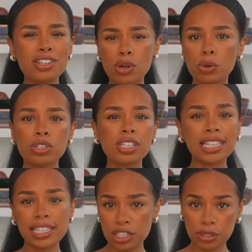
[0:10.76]
indulgent,
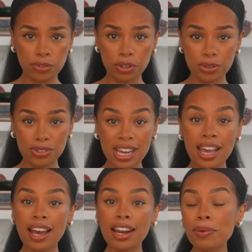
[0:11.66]
delicious food.
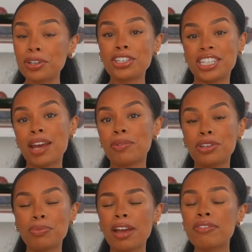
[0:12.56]
And I'm gonna share
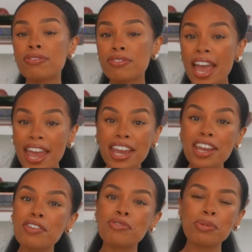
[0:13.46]
with you my
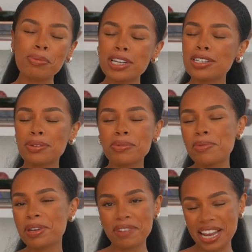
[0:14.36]
favorite winter
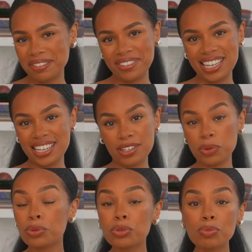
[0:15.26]
warming recipes,
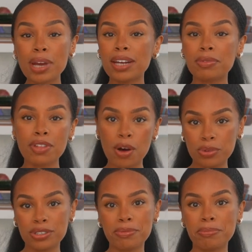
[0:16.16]
all made with
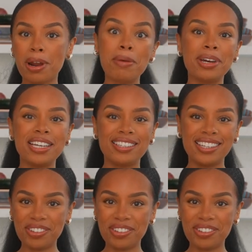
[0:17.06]
wholesome plant-based